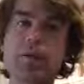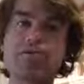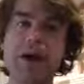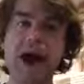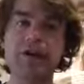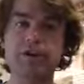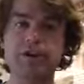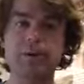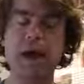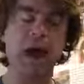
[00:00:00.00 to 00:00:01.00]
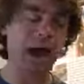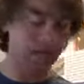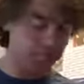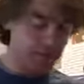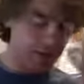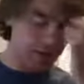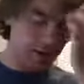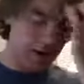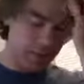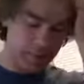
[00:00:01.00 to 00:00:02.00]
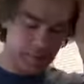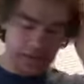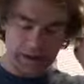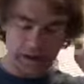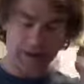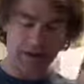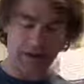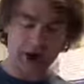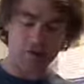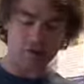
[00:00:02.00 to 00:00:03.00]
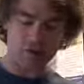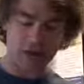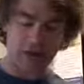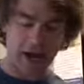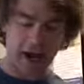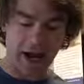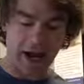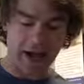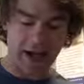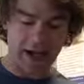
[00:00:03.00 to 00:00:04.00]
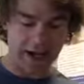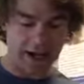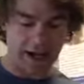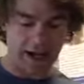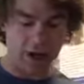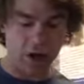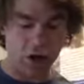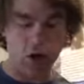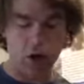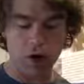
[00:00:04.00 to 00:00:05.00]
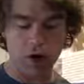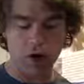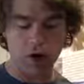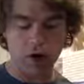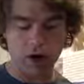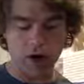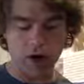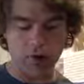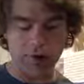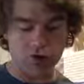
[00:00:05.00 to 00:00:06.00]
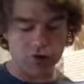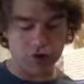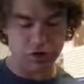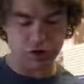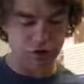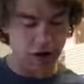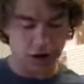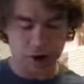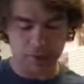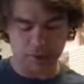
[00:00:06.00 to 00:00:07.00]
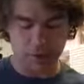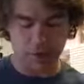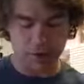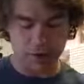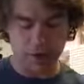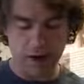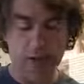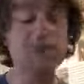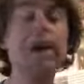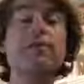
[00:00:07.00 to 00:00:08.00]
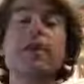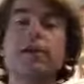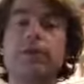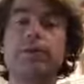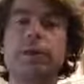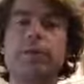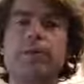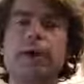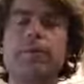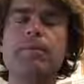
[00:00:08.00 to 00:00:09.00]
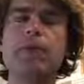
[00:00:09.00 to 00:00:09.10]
back to Spain, and we believe that she had a cargo of sugar on board. Makes sense from Cuba.